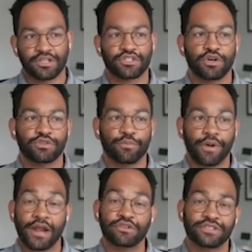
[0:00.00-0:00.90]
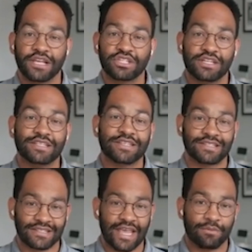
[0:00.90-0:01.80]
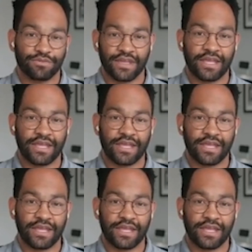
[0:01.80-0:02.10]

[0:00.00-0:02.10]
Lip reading: So the bridal session is the same thing.